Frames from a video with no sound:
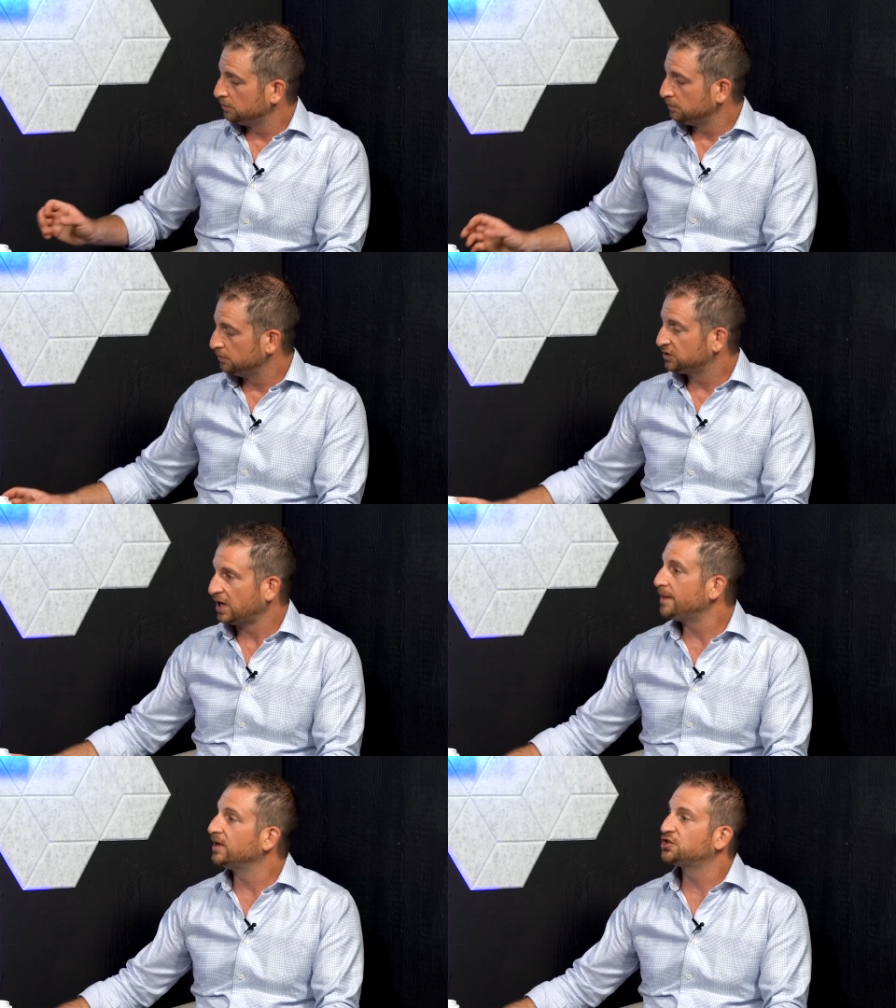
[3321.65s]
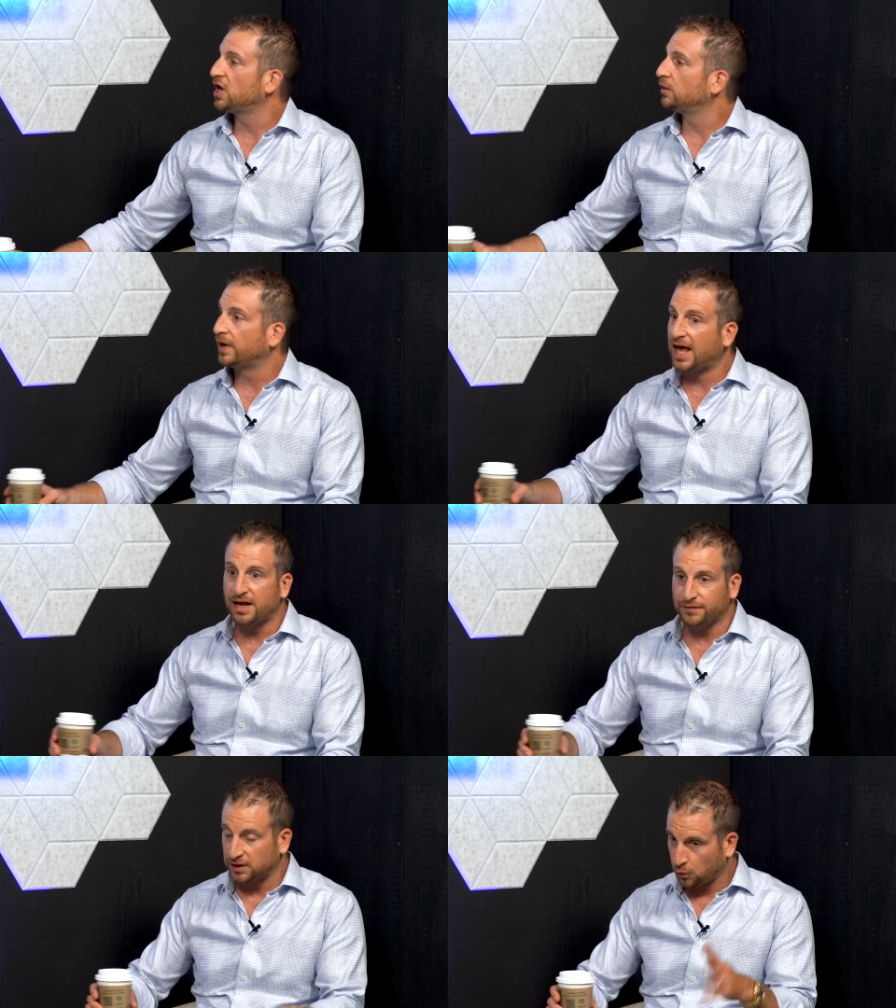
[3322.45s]
timing chain went
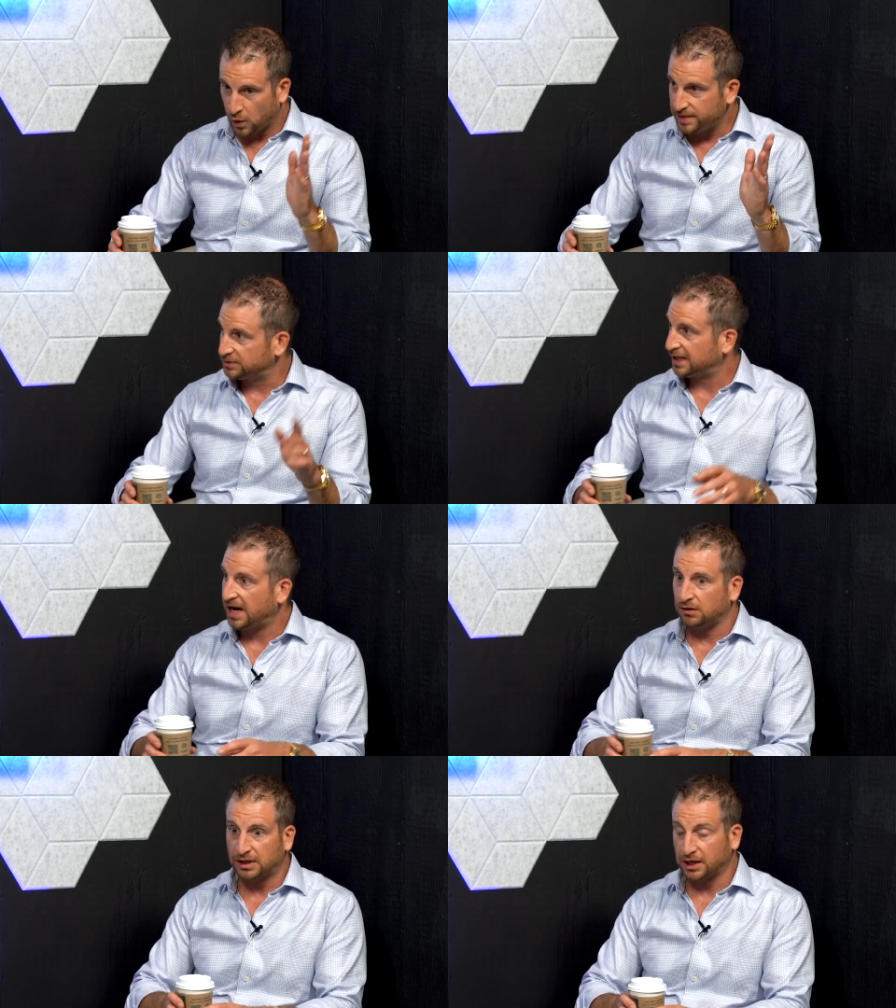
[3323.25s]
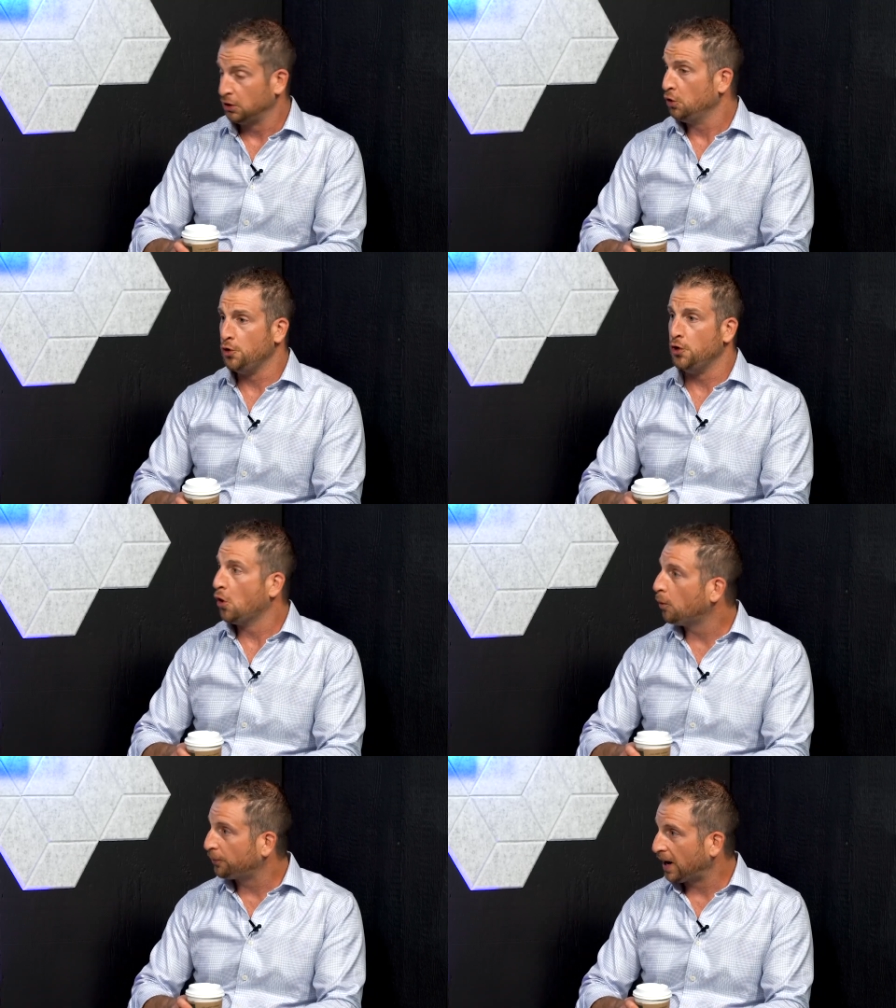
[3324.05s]
out of it and wiped it out. Like,
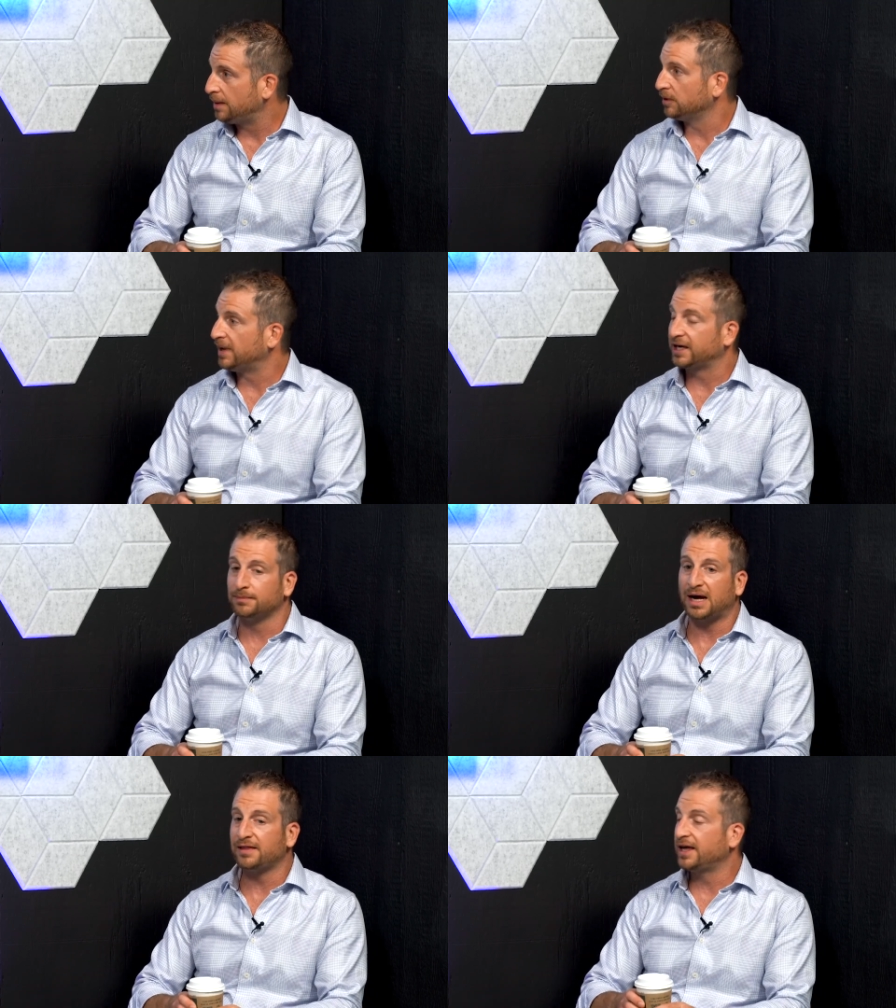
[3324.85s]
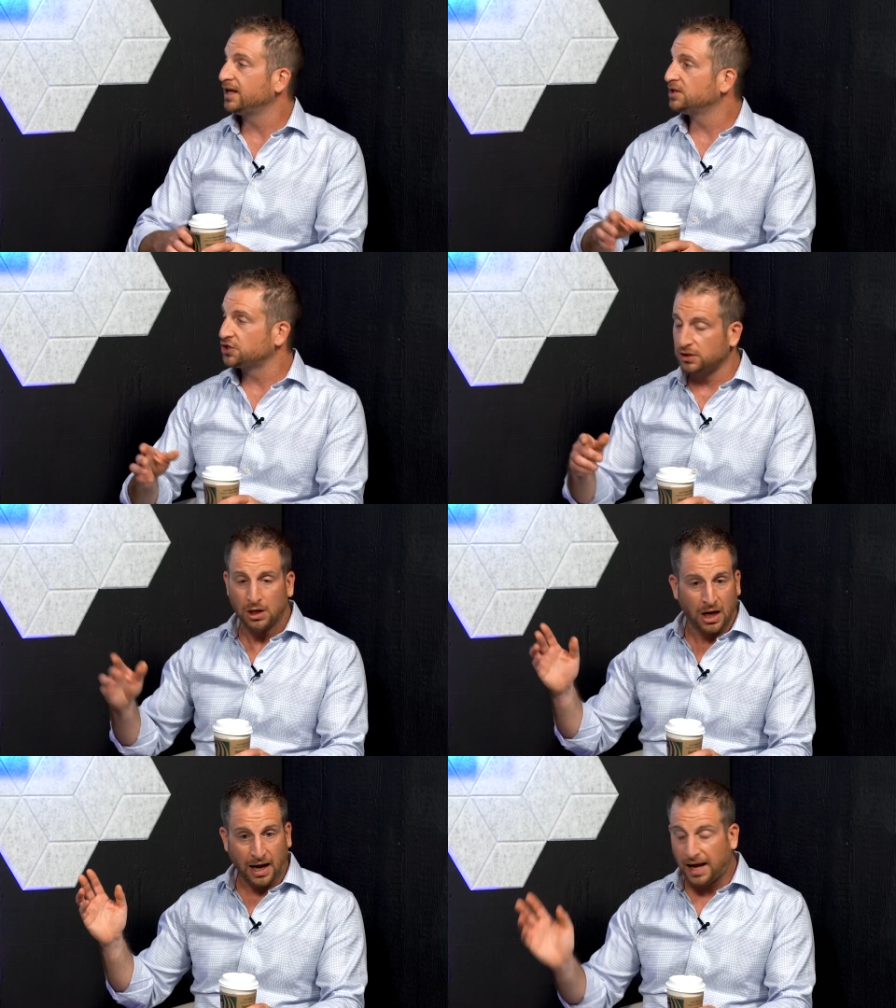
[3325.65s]
no problem. I can buy that
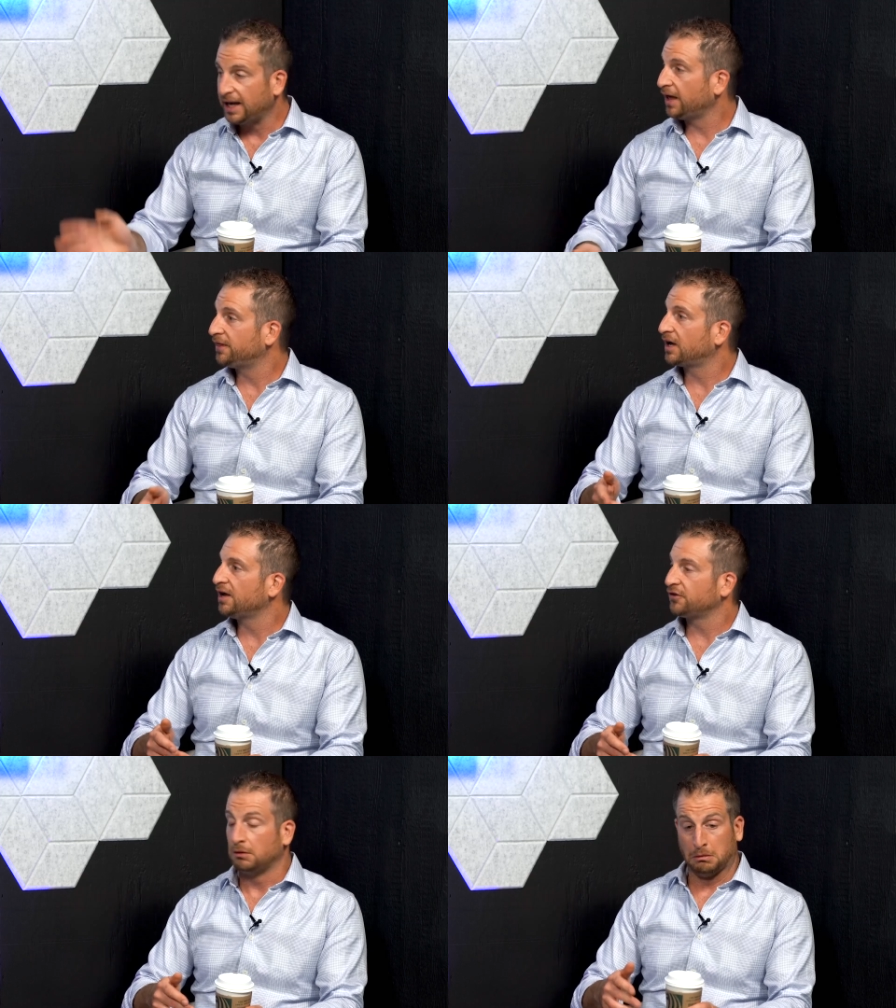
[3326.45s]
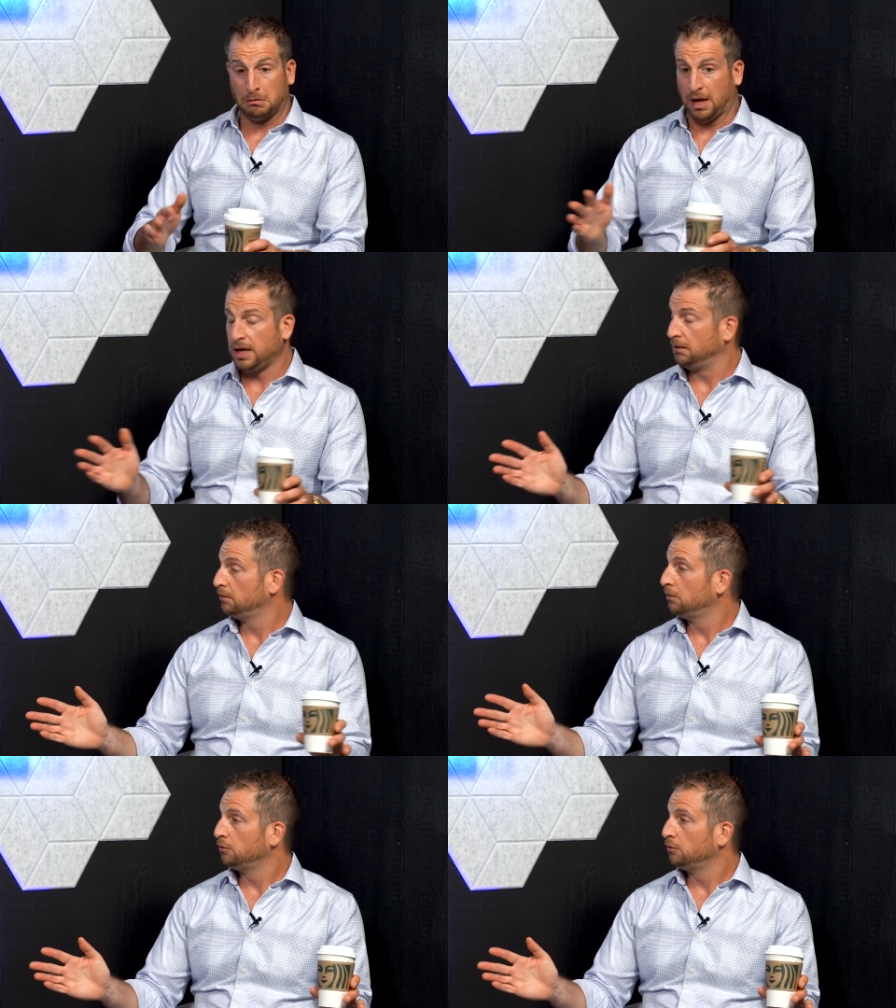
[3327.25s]
engine. I got the guys. Hey,